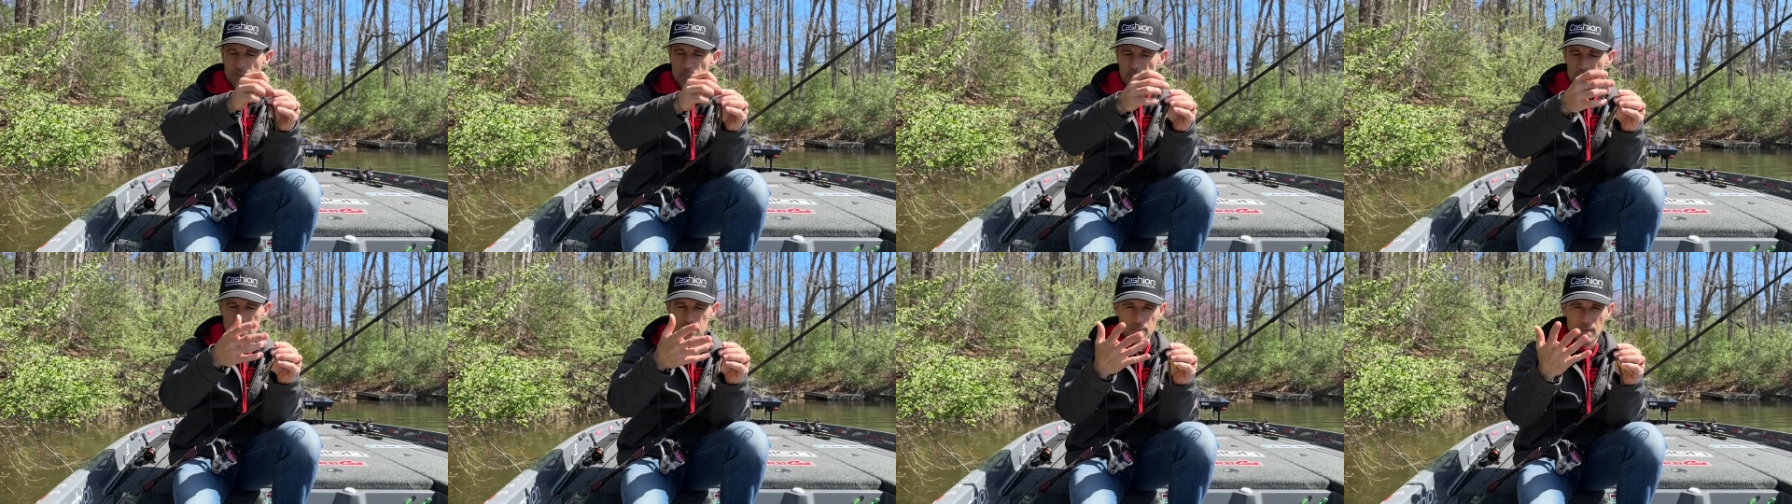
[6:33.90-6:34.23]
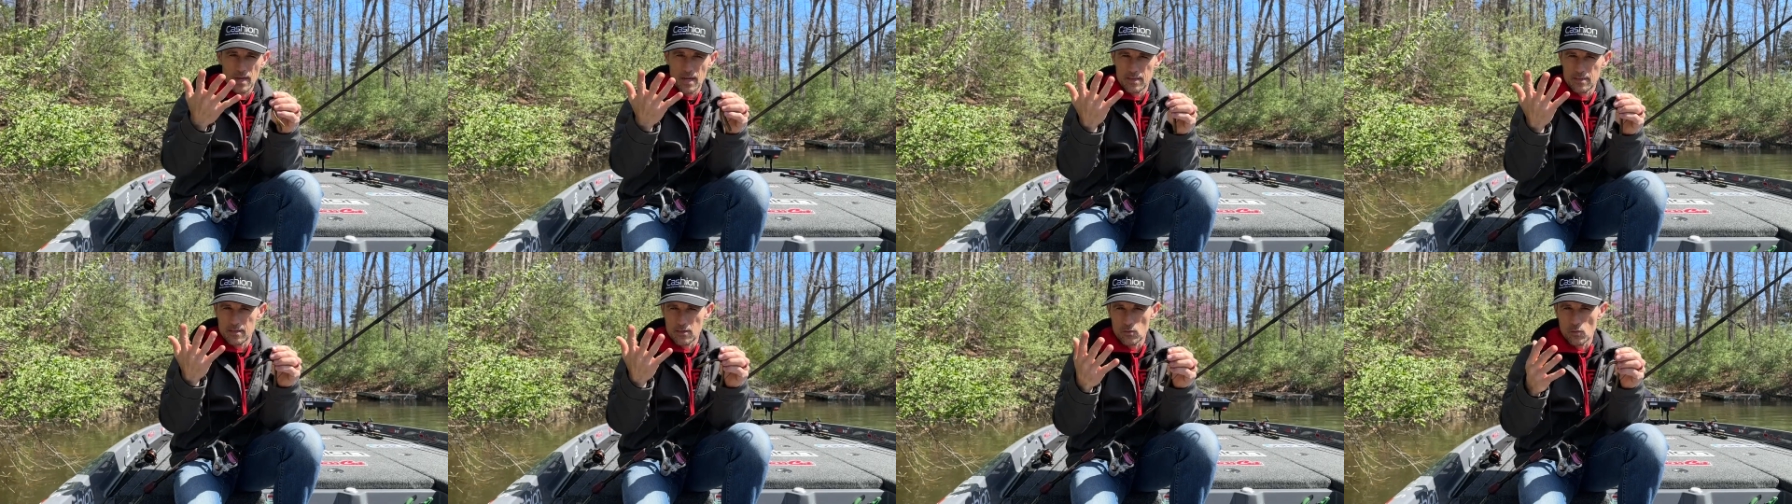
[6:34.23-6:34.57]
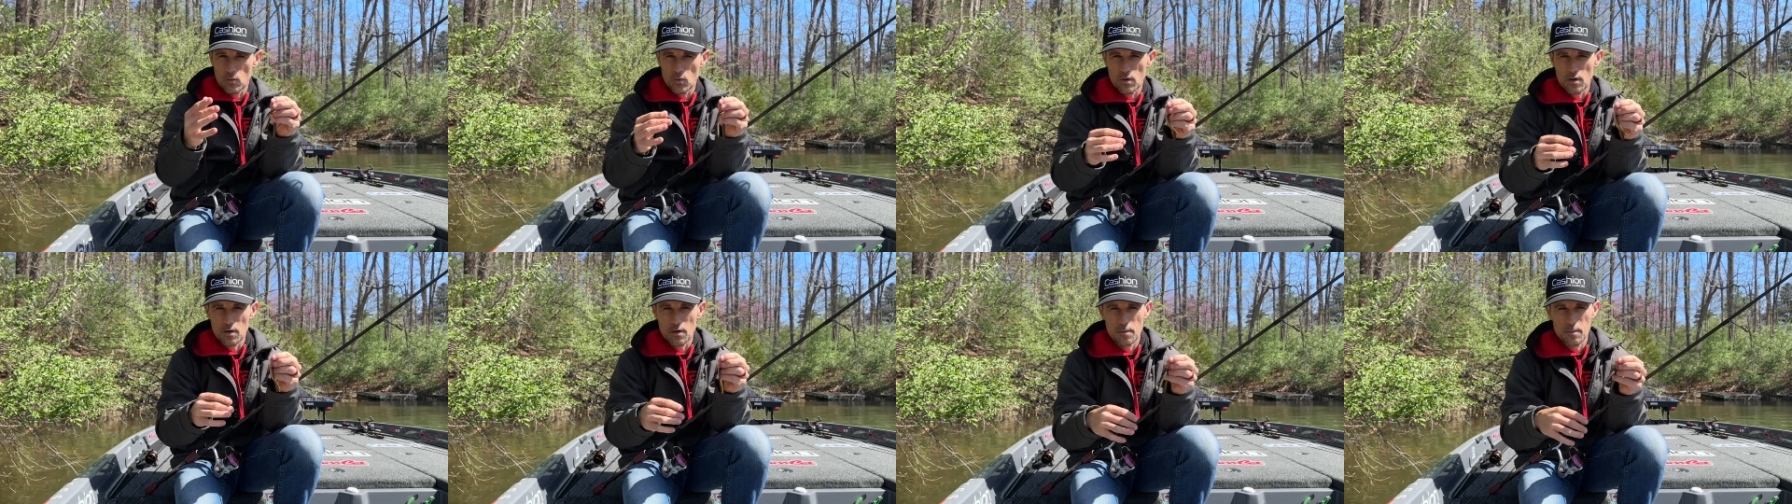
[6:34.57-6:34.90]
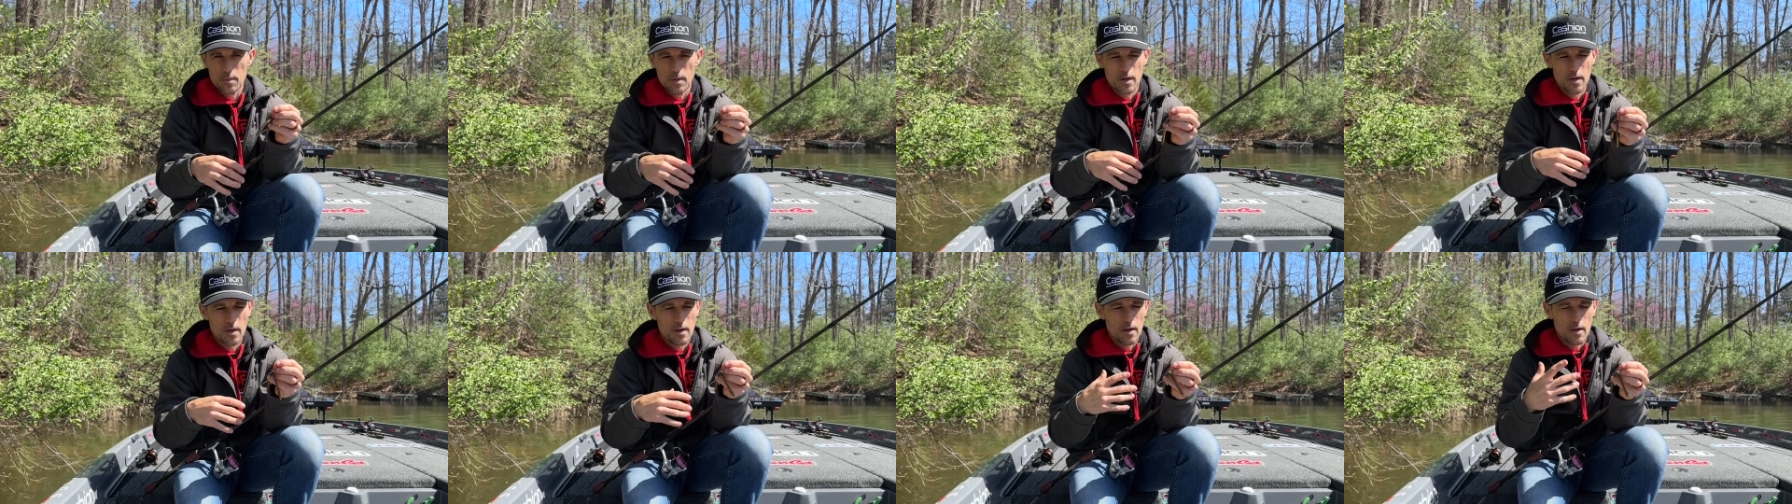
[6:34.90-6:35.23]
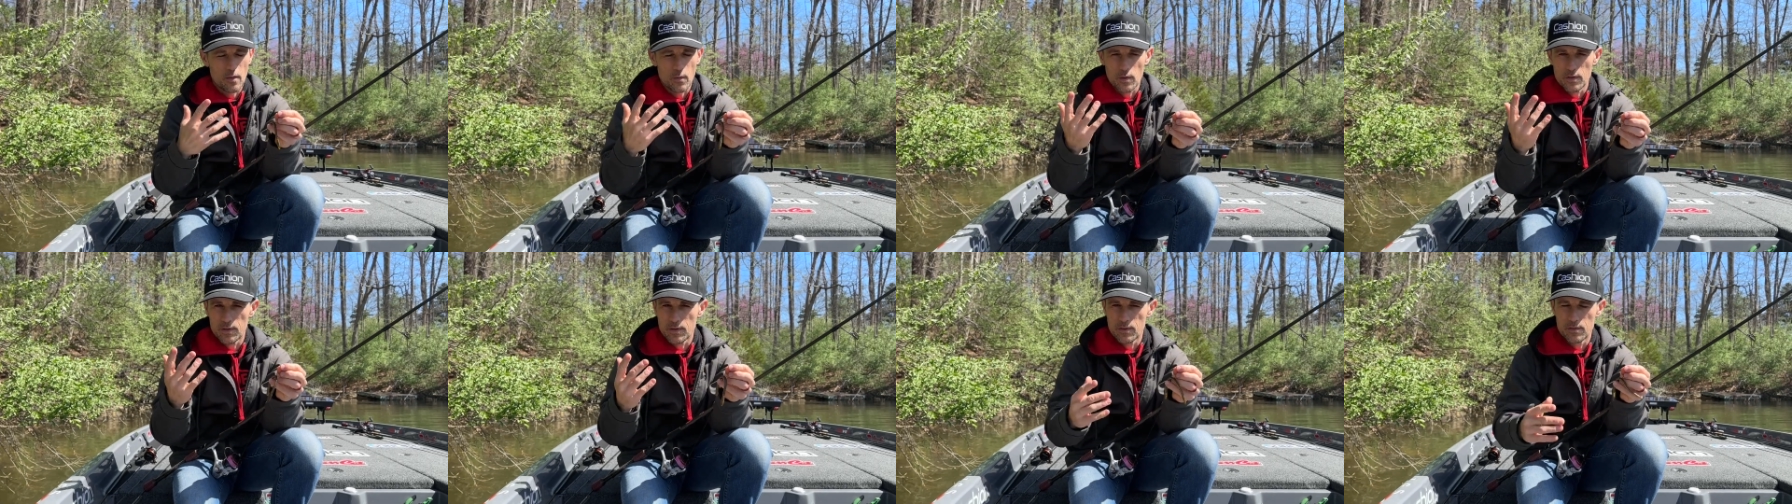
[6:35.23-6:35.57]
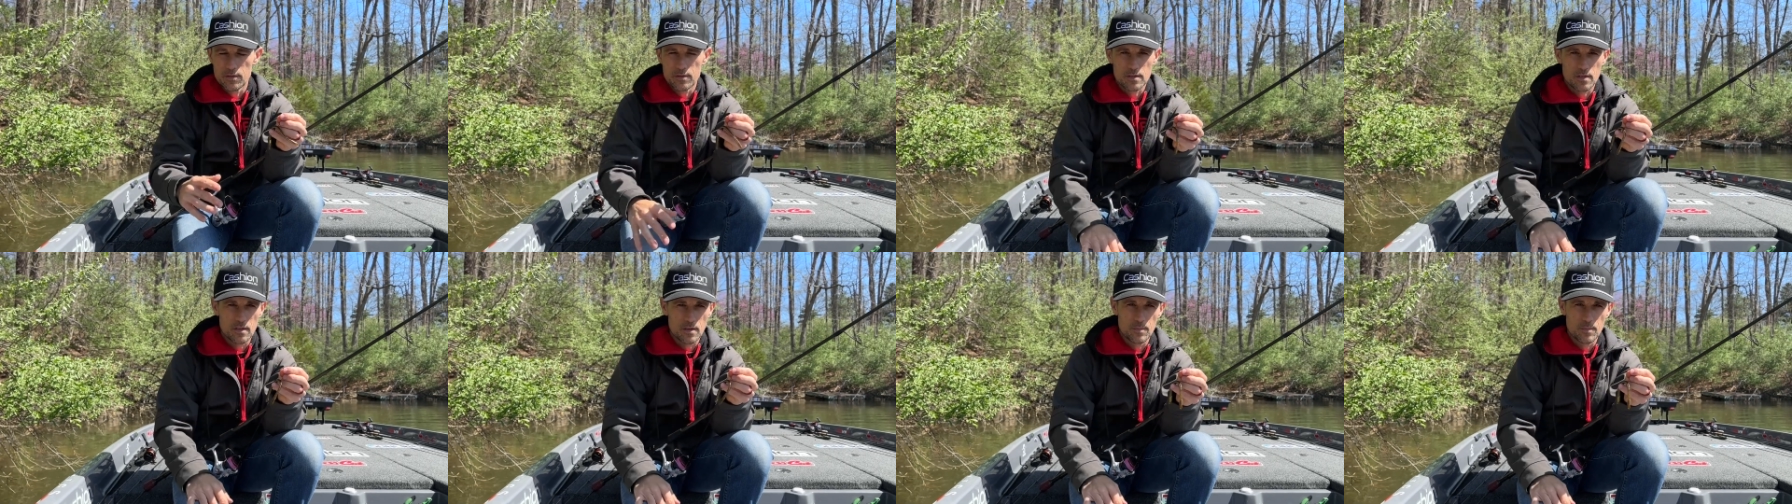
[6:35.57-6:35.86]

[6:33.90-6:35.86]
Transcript: Baits magic worm, whether you're using